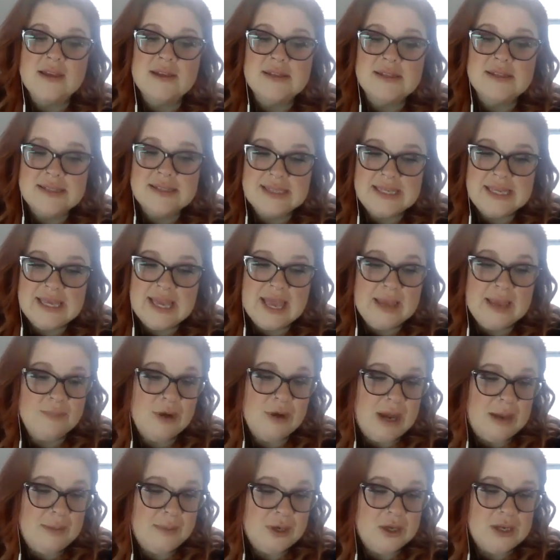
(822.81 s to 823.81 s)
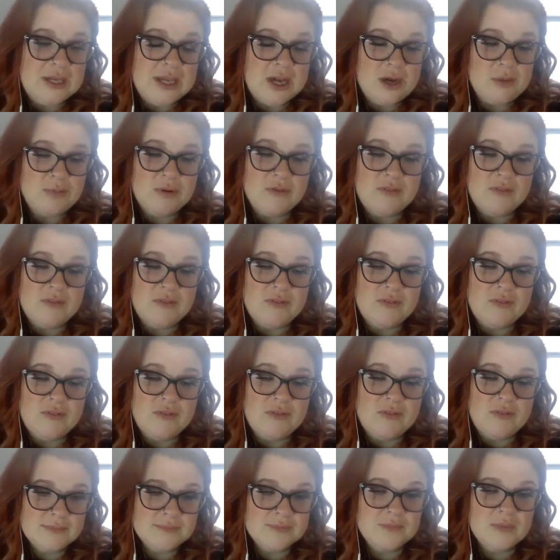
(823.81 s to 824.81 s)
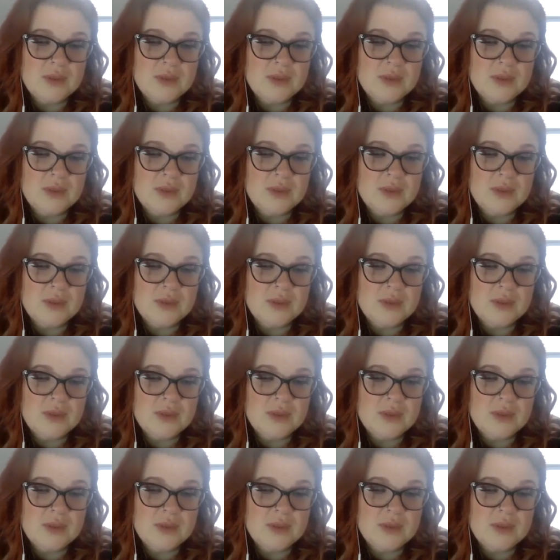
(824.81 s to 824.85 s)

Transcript: see a primary care provider,